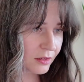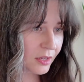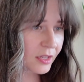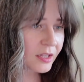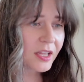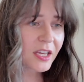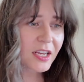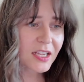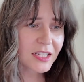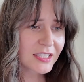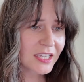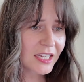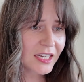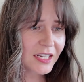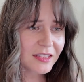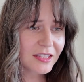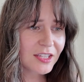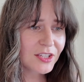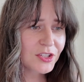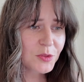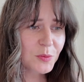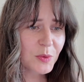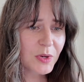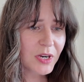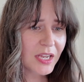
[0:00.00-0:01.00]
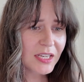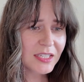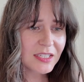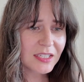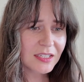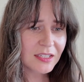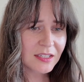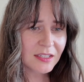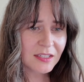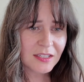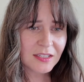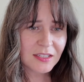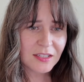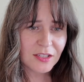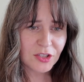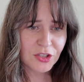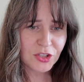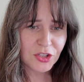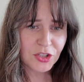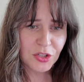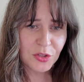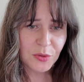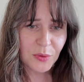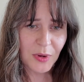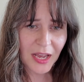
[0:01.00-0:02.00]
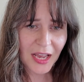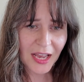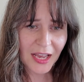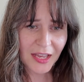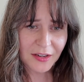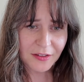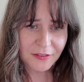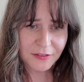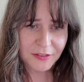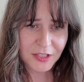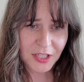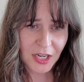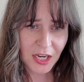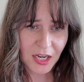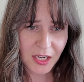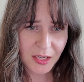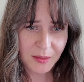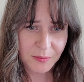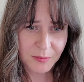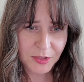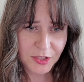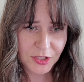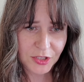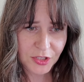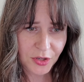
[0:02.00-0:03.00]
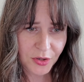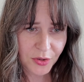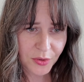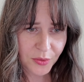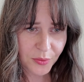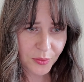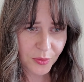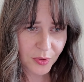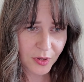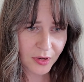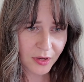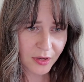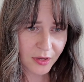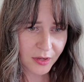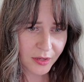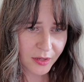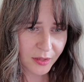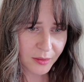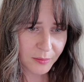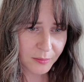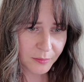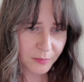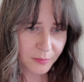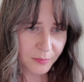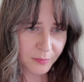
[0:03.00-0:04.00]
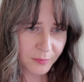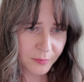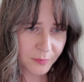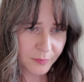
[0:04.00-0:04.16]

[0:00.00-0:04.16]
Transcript: And like I said, this one I didn't do ahead of time, so I'm